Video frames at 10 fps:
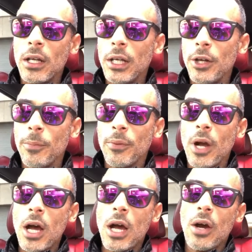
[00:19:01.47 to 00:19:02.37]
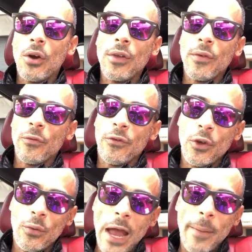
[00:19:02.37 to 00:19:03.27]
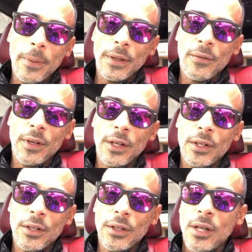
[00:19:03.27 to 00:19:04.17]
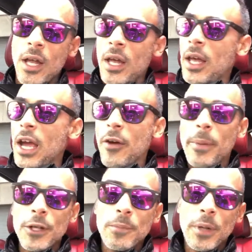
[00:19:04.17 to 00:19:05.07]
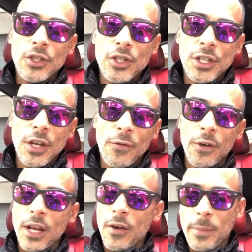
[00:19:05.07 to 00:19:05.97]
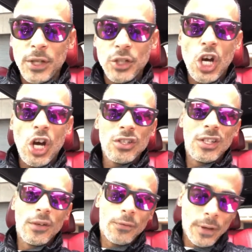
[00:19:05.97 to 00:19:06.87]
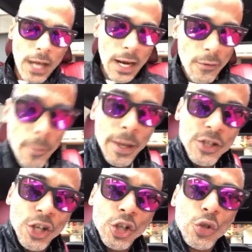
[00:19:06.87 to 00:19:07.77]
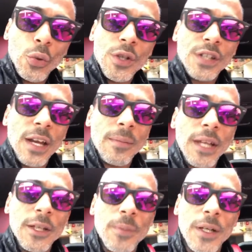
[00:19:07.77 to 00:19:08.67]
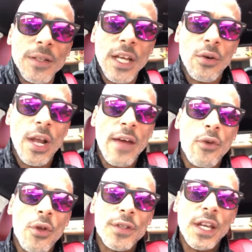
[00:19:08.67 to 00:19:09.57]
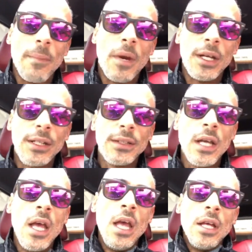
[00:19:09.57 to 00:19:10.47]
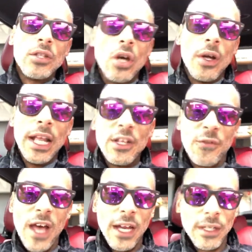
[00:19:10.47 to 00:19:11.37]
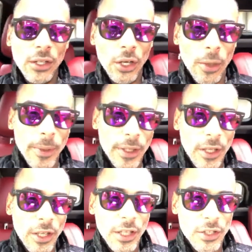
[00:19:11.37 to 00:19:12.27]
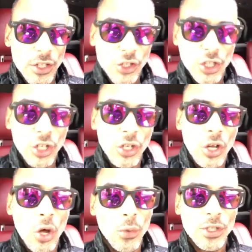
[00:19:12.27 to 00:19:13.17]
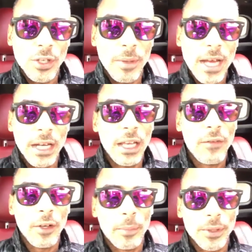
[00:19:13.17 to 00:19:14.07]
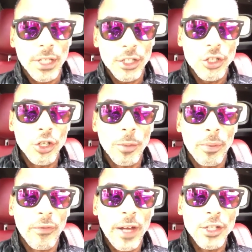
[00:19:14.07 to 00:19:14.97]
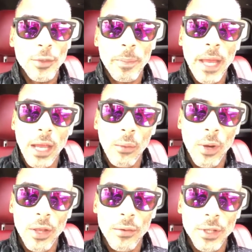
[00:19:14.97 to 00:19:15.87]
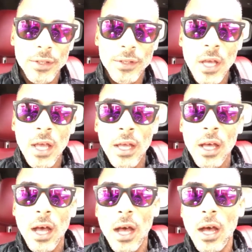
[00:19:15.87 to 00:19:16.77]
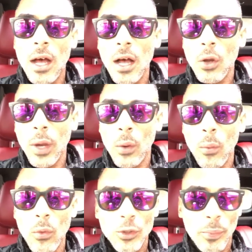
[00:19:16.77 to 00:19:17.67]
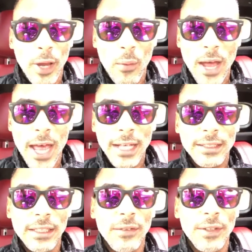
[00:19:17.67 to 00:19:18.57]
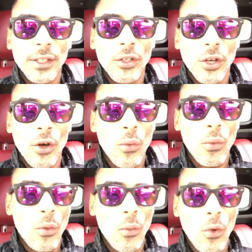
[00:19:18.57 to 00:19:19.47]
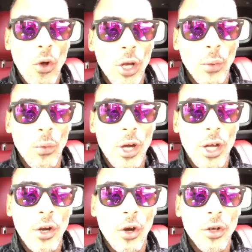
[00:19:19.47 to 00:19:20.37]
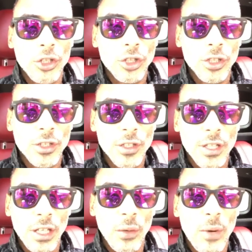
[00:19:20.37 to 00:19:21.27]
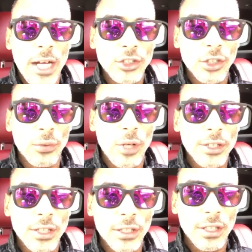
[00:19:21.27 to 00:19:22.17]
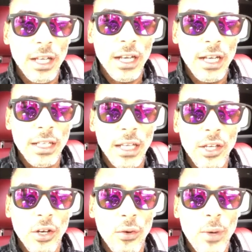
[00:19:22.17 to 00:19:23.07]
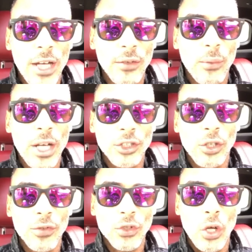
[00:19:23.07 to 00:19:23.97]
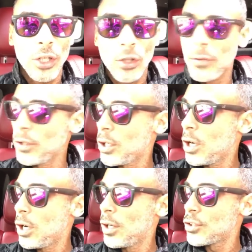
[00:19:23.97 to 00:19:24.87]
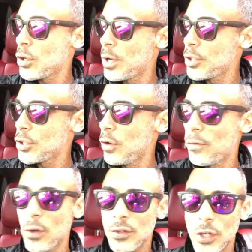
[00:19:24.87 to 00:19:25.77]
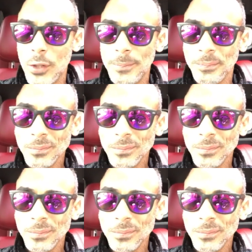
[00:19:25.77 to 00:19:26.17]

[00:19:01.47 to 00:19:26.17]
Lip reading: clear bra or even full wrapping the vehicle. Everybody's budget's different. Everybody's car is different. Not everybody's going to do the same things because they don't have all the same monies. So, and that's fine, you know, but there's still always some kind of level of protection you could provide your paint, whether it's a quick spray wax, even, you know, all in one, or just consistently washing the rust and anything, you know, washing off salt off your car and so on and so forth. So